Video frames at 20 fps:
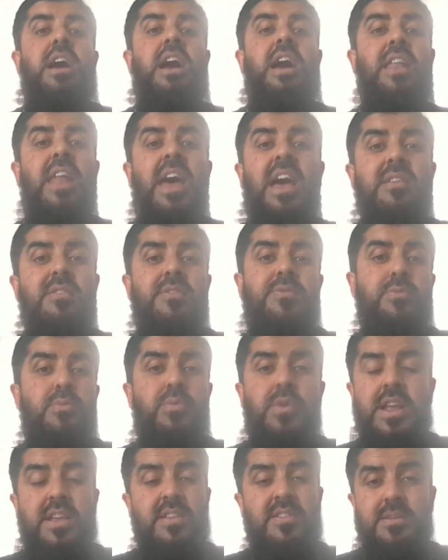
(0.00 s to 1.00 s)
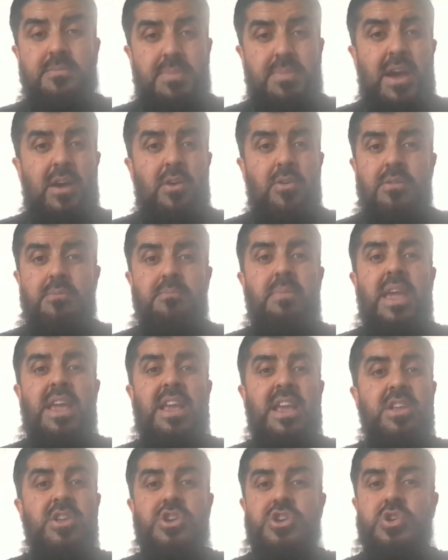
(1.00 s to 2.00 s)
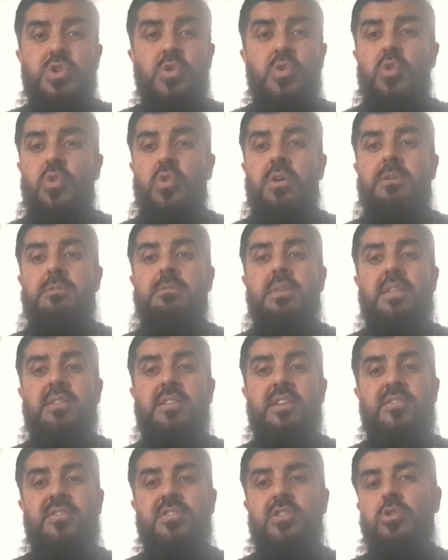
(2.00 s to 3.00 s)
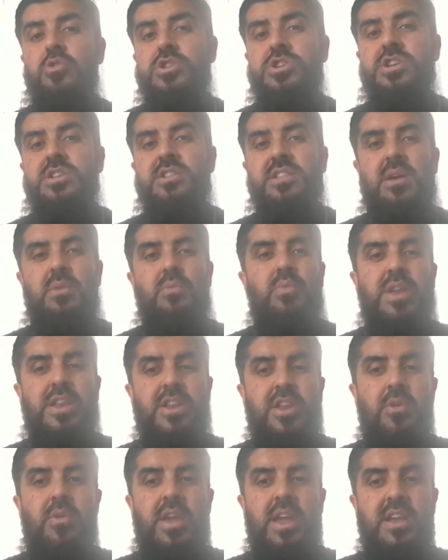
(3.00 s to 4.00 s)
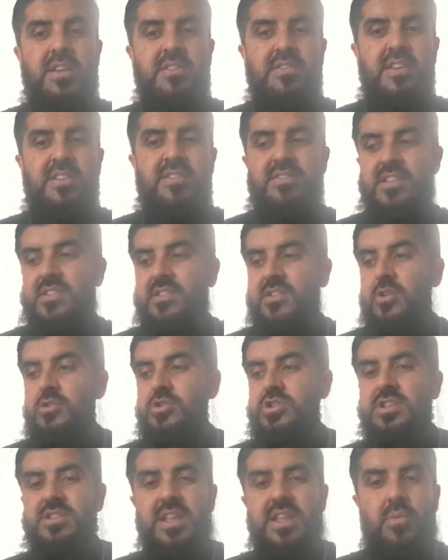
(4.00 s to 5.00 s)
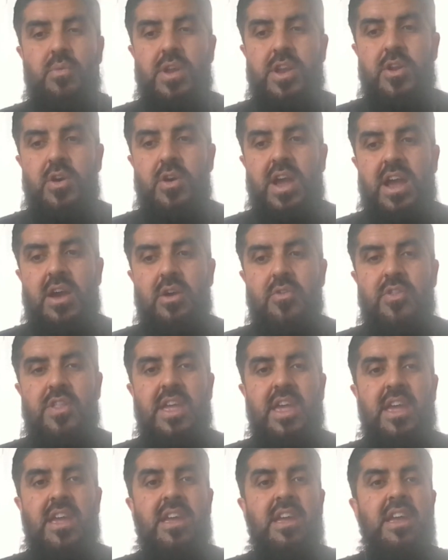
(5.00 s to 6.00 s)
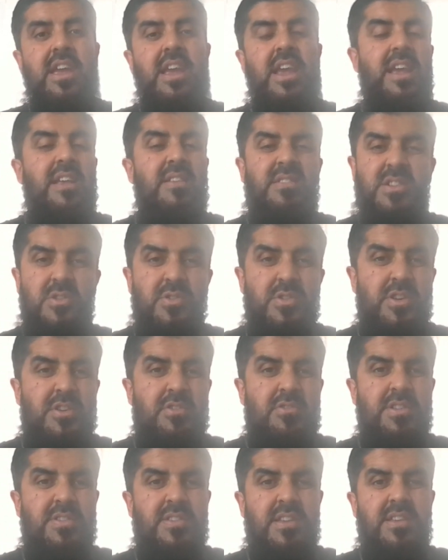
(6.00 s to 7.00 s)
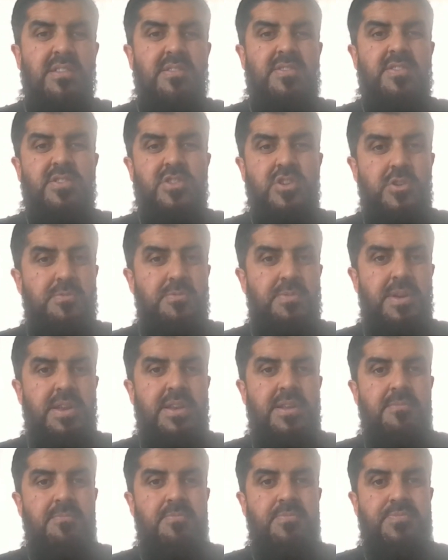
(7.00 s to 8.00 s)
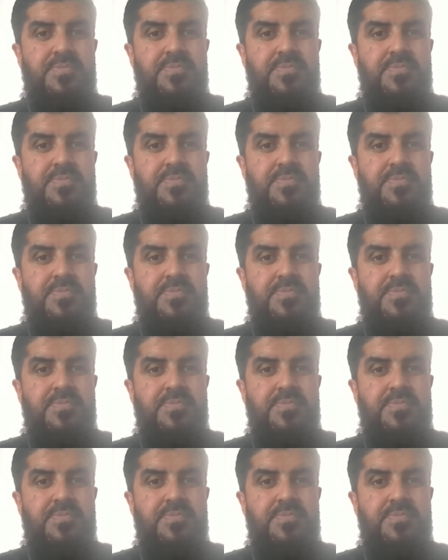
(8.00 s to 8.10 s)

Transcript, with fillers: And that's what it's about making sure this notion that we don't exist, this notion that we're not out there is ludicrous. It's stupid.